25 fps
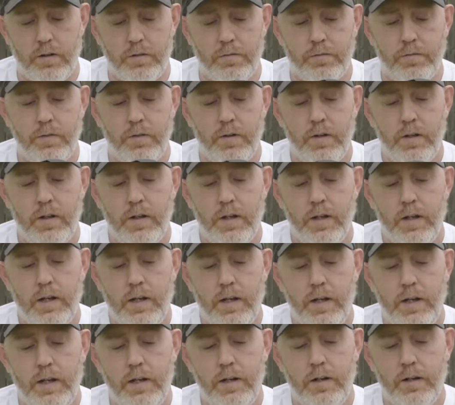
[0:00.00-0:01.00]
of
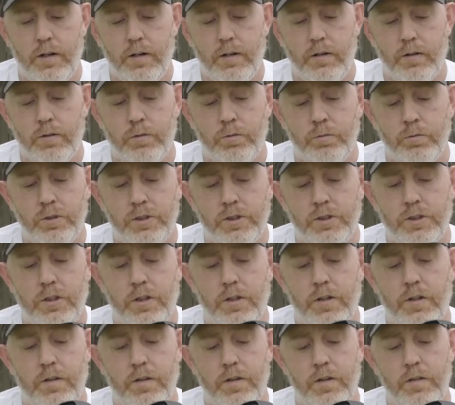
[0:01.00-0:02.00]
here, which
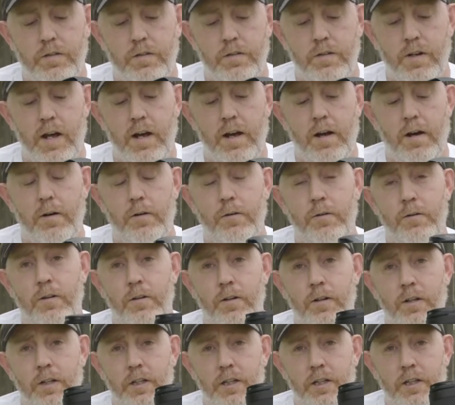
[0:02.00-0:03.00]
this now
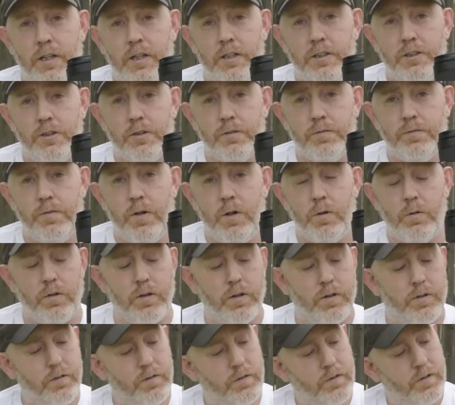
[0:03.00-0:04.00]
is your
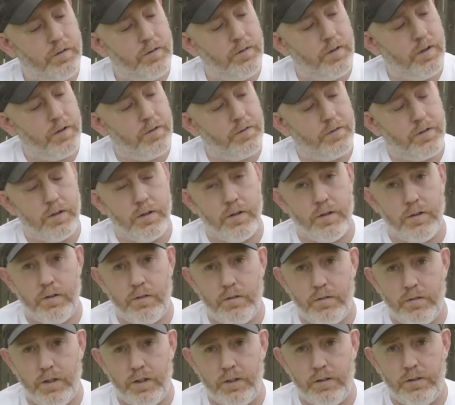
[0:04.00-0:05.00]
focus.
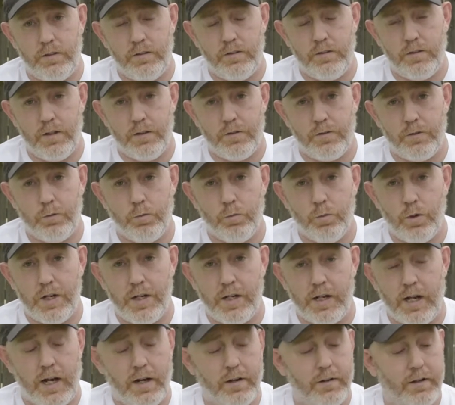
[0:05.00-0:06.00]
There's a
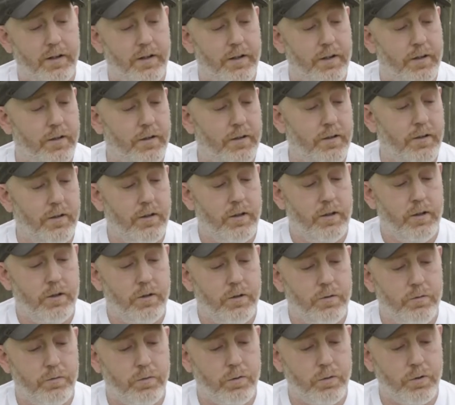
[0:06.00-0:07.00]
readout here
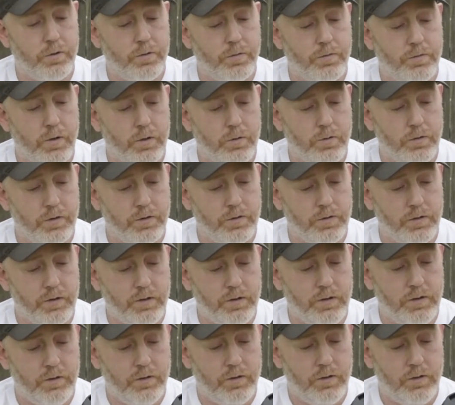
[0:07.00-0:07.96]
for your focusing.